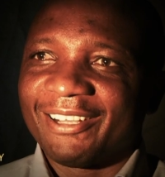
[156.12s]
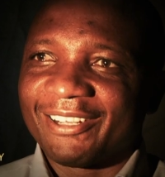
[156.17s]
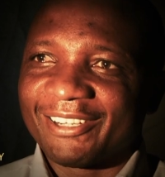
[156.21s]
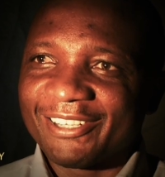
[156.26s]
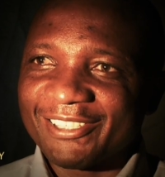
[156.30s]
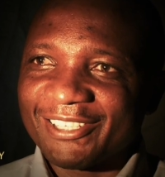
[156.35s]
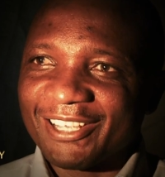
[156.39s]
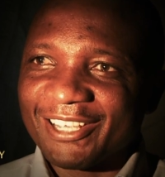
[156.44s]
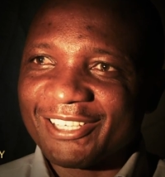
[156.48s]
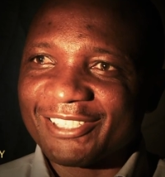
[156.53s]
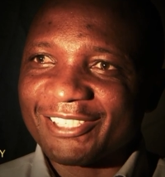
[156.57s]

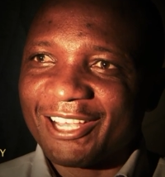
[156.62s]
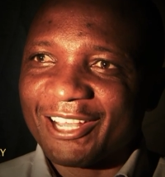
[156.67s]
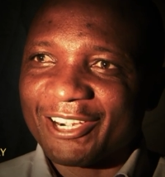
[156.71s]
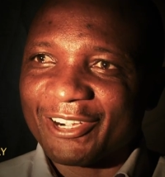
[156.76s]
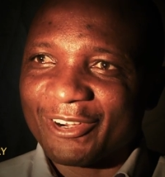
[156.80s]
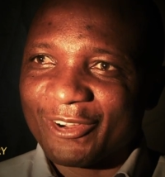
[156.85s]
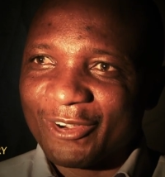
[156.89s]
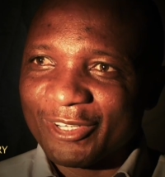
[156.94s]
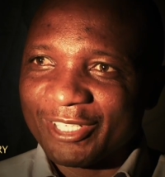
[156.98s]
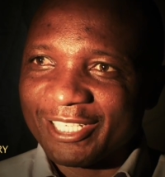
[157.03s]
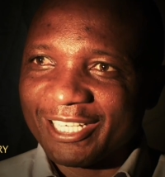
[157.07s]
Results are
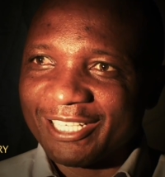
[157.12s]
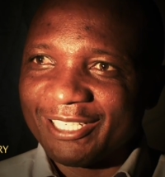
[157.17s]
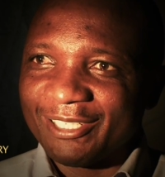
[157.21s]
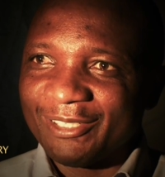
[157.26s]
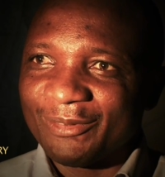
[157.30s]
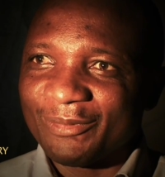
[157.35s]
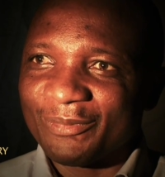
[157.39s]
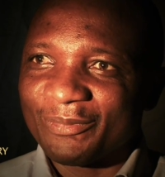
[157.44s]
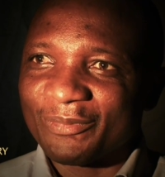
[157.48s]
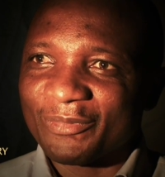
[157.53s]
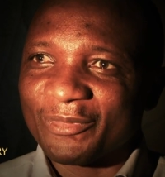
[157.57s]
recorded,
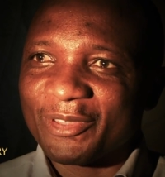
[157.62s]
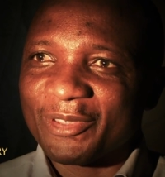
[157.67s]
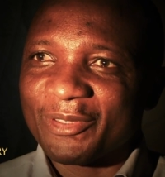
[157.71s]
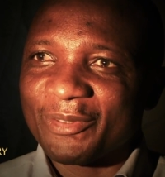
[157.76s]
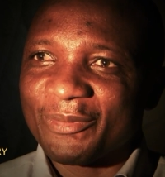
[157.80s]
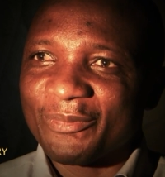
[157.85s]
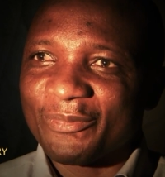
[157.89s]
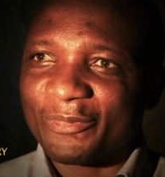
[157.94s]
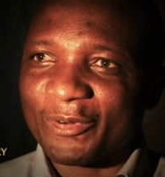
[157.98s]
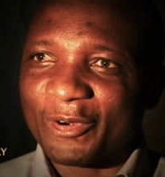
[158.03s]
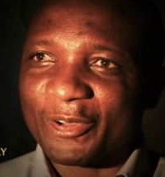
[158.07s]

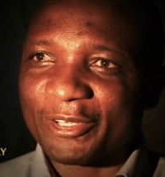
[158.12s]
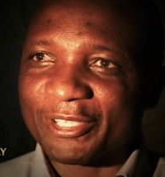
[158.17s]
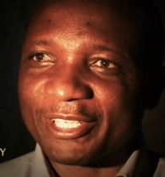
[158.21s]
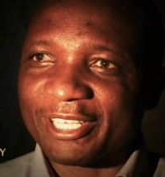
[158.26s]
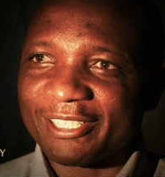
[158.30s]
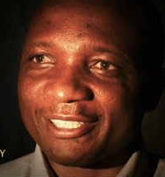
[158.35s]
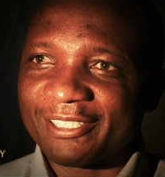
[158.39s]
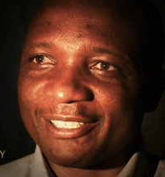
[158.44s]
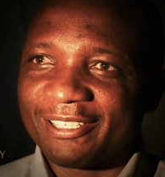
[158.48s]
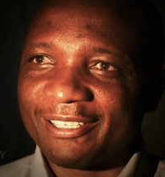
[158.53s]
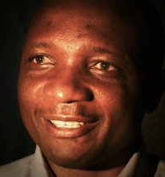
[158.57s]

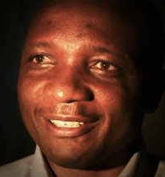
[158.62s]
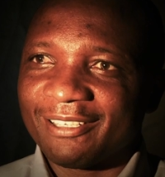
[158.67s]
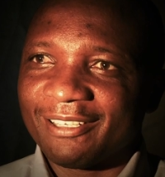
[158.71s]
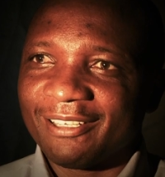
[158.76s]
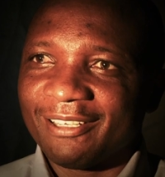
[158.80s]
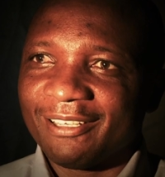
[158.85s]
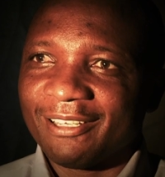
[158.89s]
processed,